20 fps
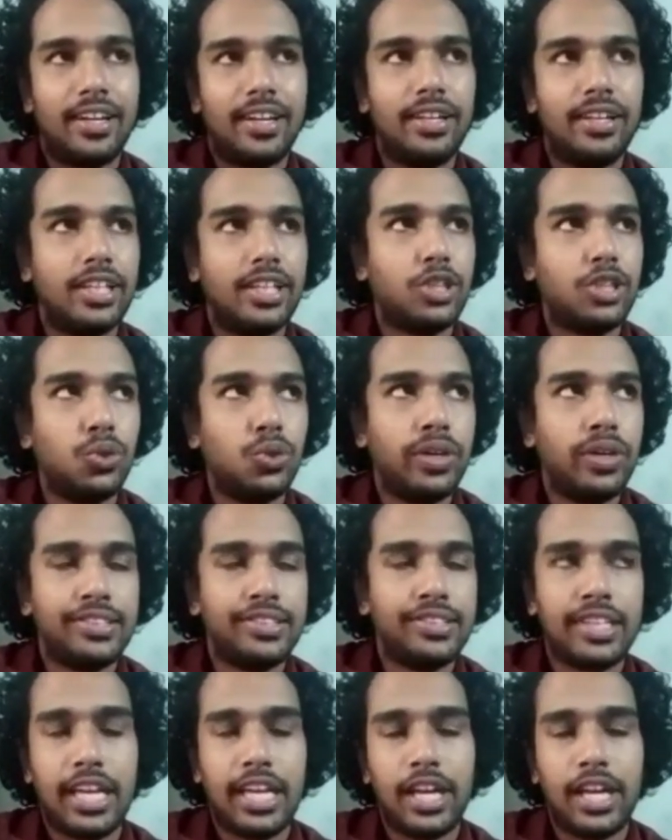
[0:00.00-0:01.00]
And in the
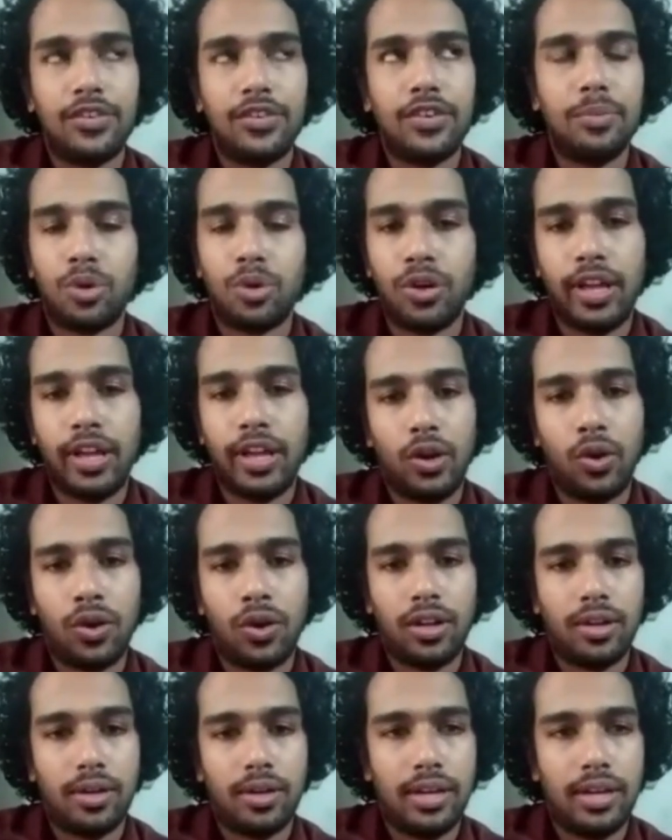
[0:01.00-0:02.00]
two years, I have improved a
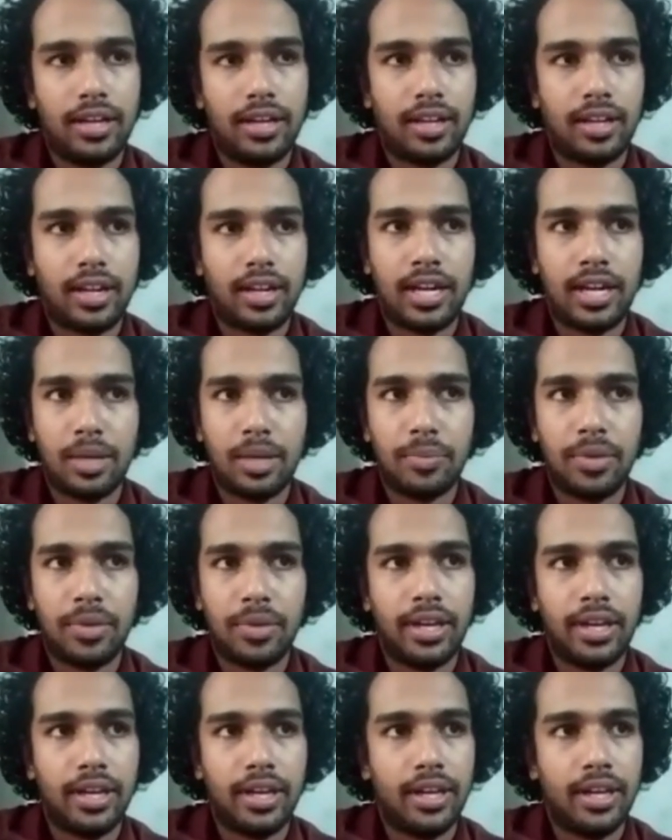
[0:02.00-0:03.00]
lot regarding
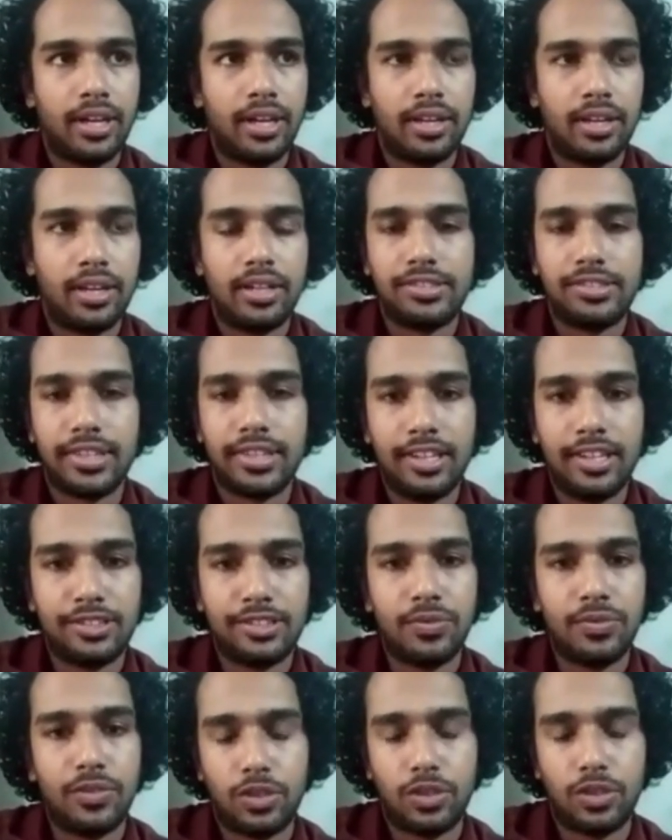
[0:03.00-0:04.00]
my skills
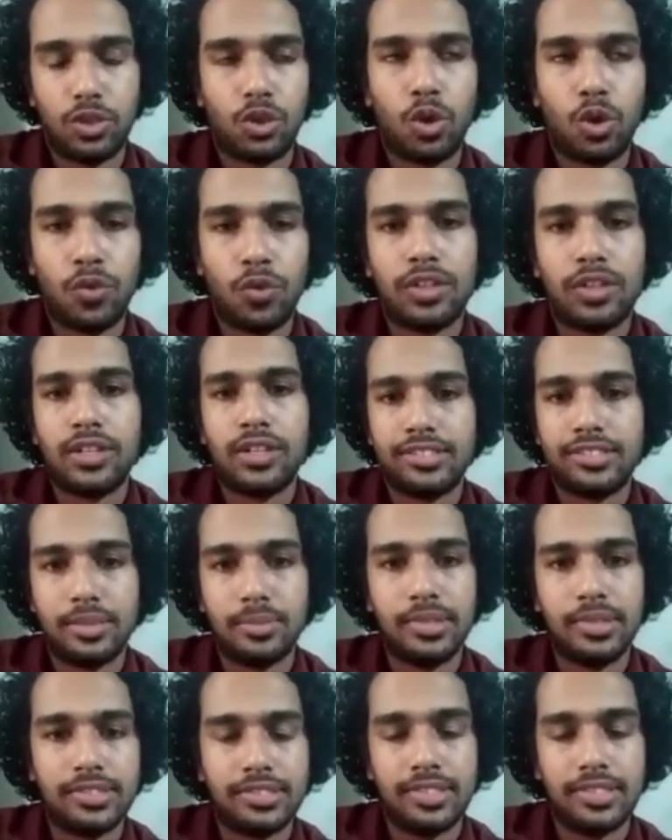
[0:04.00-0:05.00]
to talk
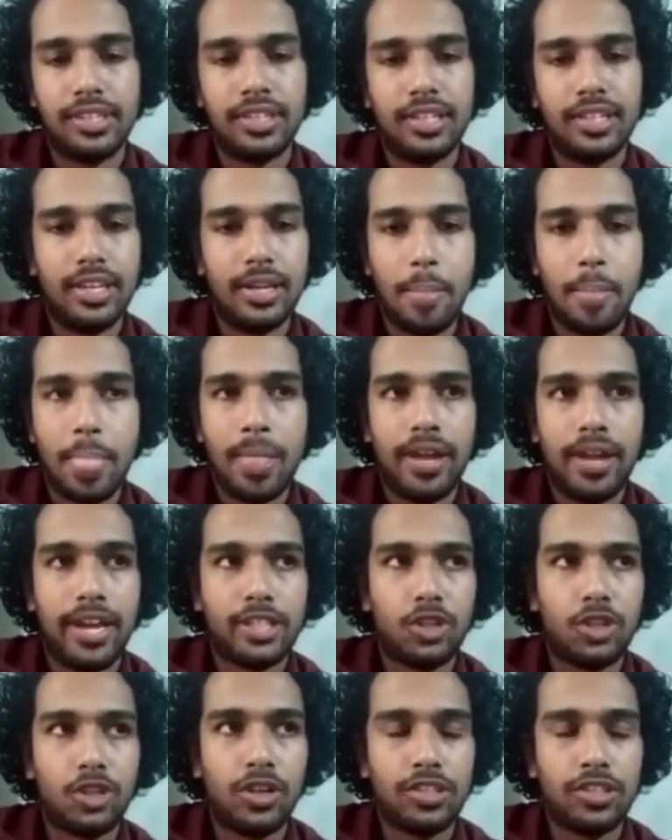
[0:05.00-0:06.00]
customers.
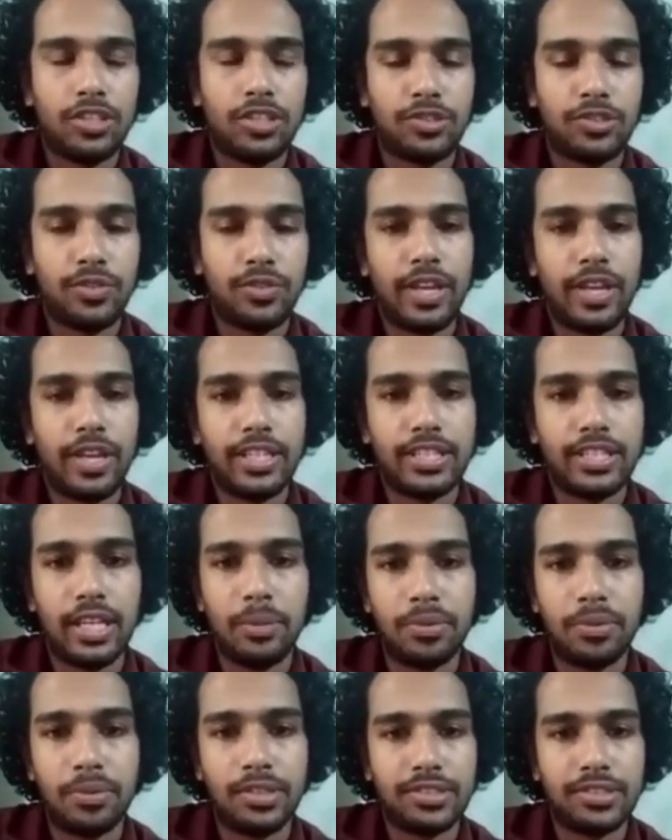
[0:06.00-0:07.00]
Actually, I was a very shy
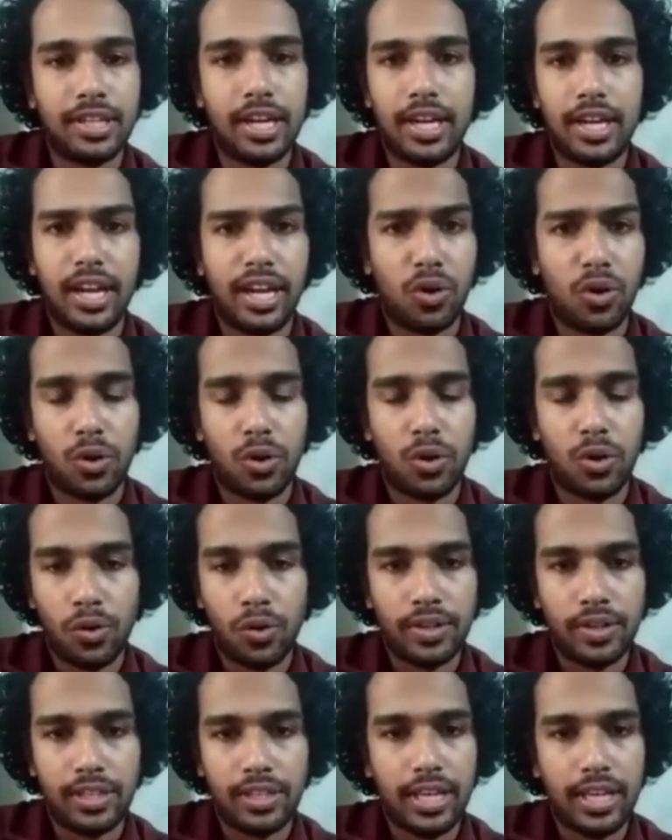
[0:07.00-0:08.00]
person and I don't
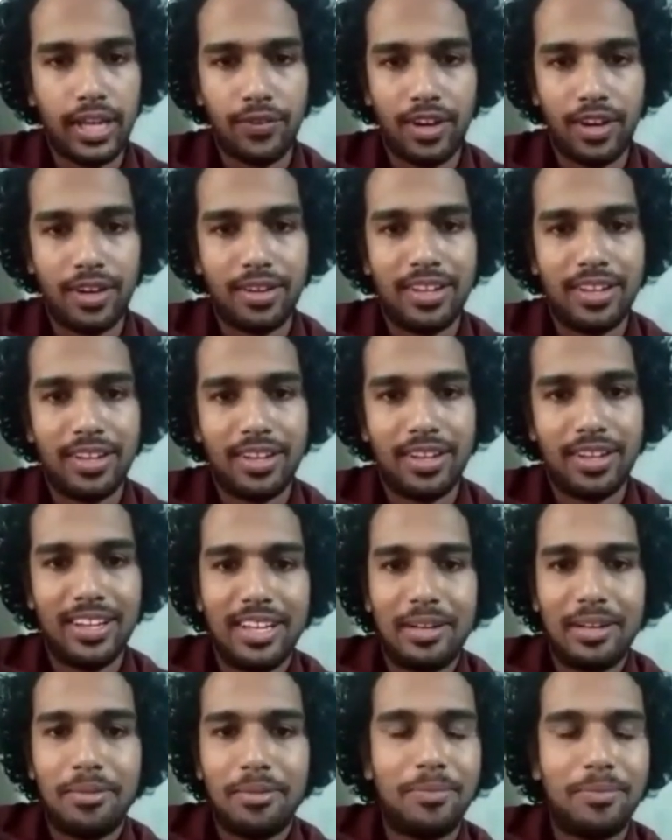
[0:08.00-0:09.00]
talk with anyone.
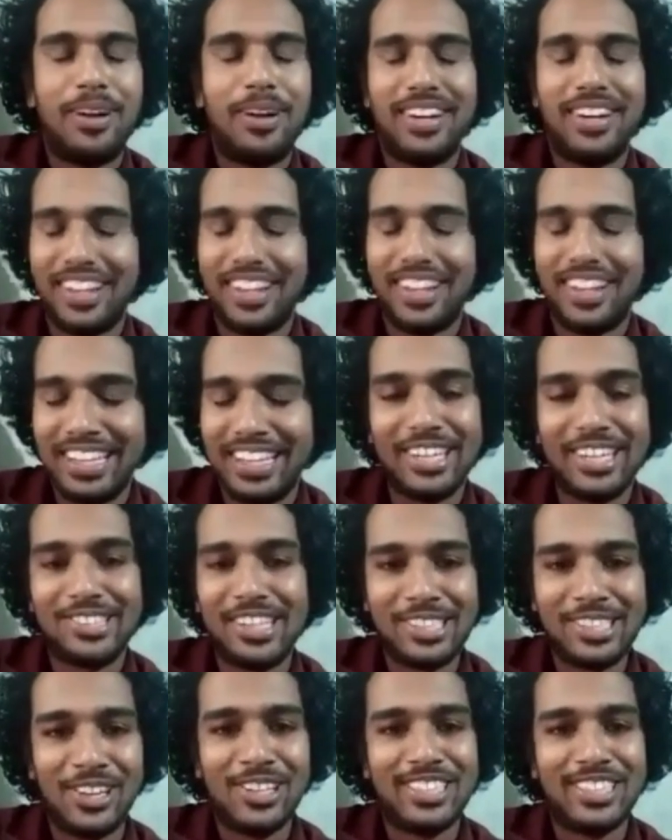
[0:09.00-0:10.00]
But it just
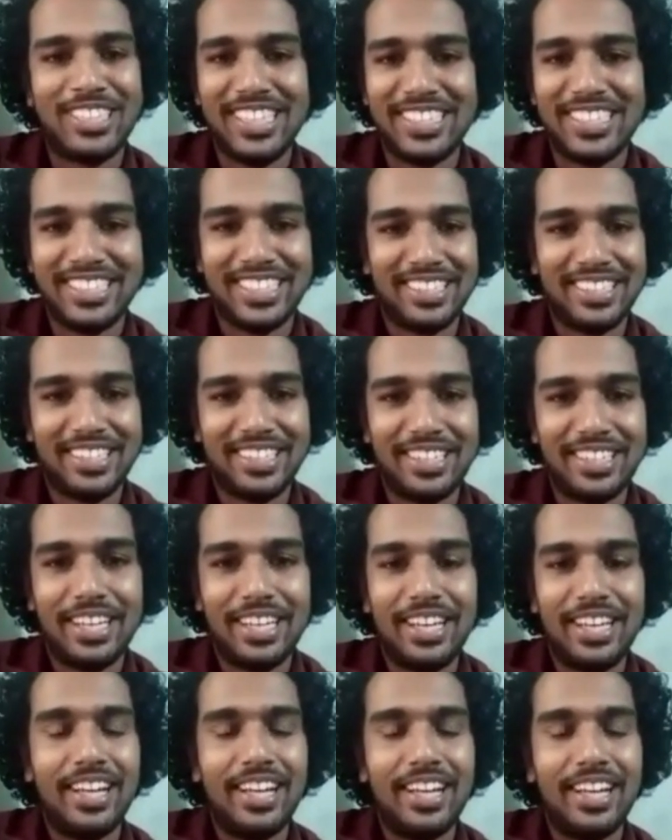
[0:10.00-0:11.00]
actually changed.
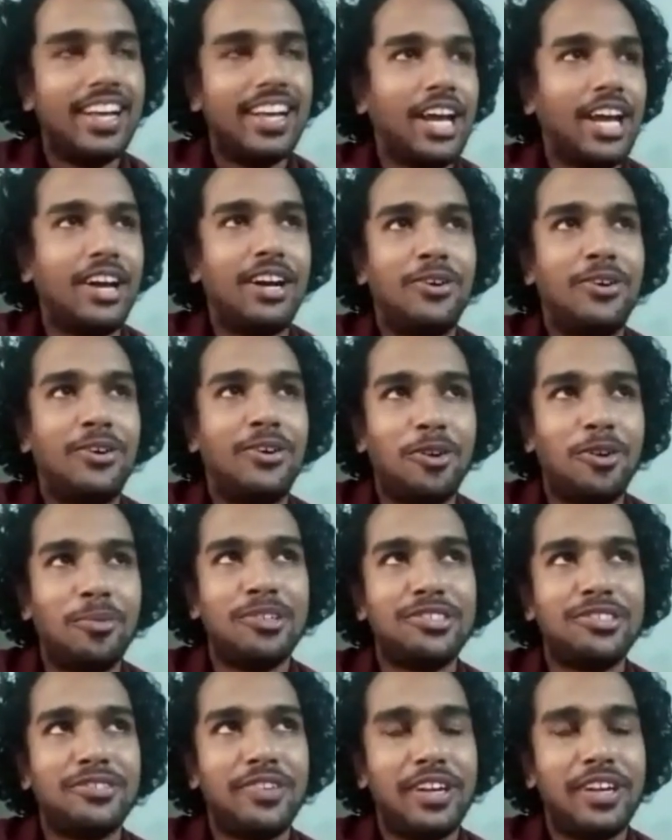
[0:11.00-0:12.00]
Uh,
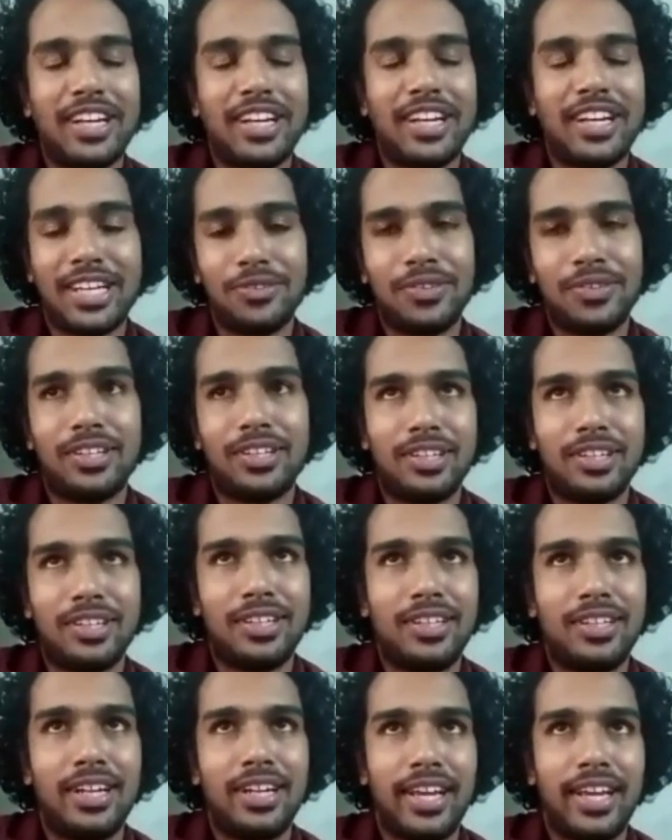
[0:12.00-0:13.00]
almost we interact with
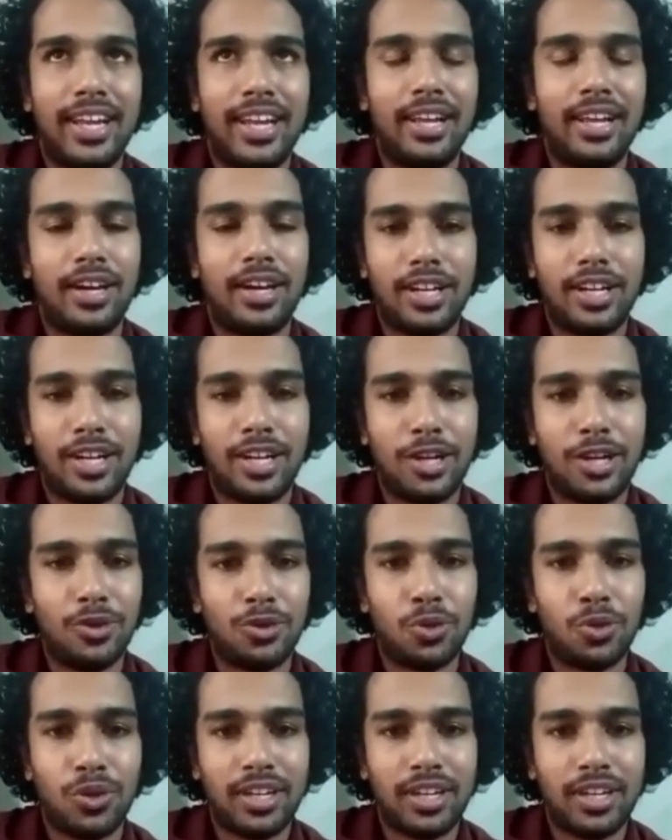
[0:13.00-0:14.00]
uh, daily one hundred to
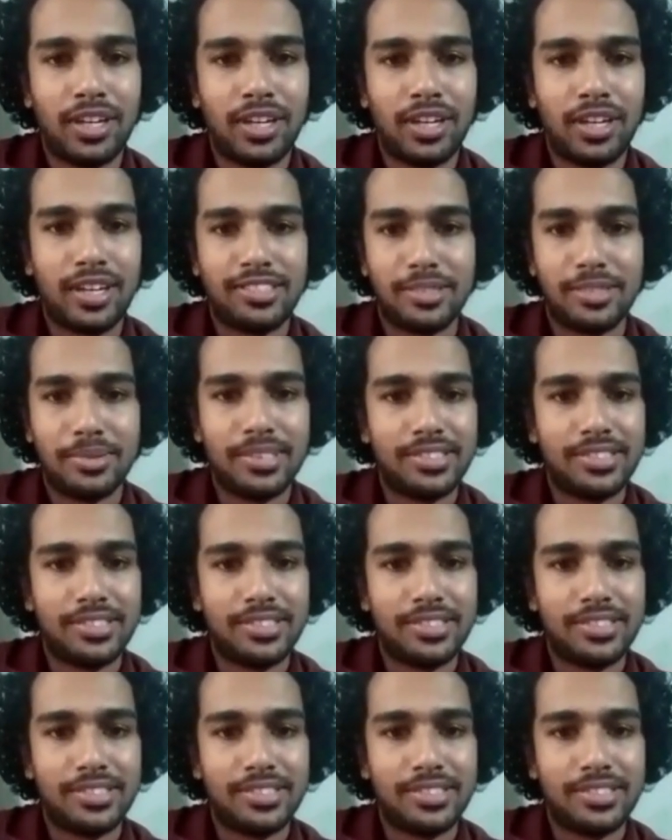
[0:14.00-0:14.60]
two hundred customers.